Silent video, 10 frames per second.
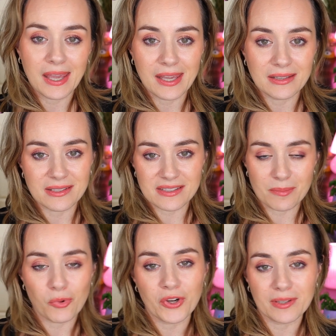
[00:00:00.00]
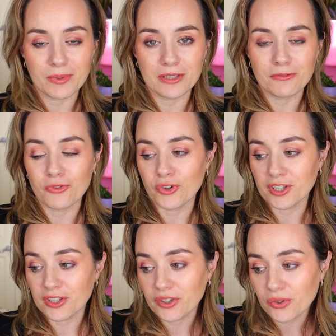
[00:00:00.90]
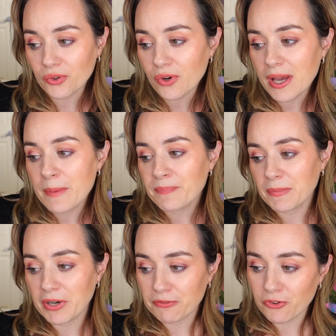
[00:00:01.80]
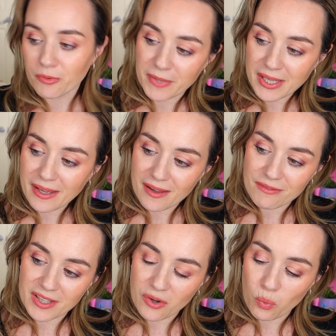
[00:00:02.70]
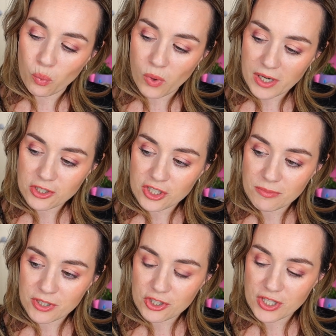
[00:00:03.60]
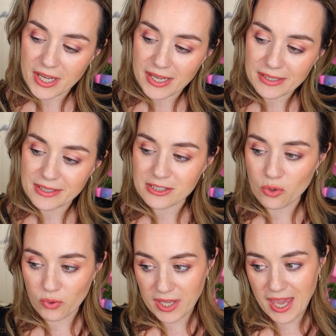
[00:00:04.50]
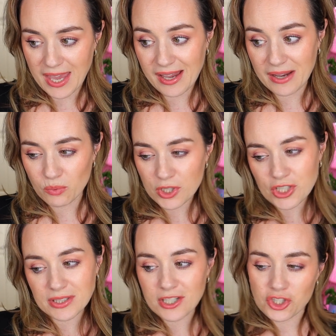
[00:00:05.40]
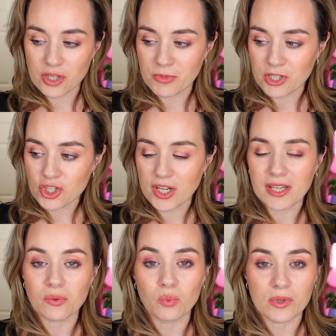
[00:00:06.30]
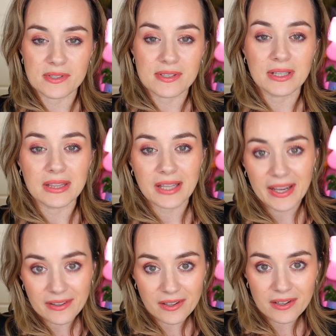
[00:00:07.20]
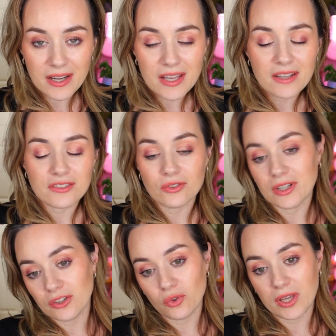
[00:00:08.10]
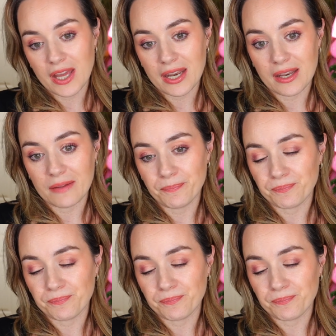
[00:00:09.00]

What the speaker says: a disappointment for you. But for me, having 1 shimmer shade, it's okay. I wish that that shimmer shade was lighter so that you can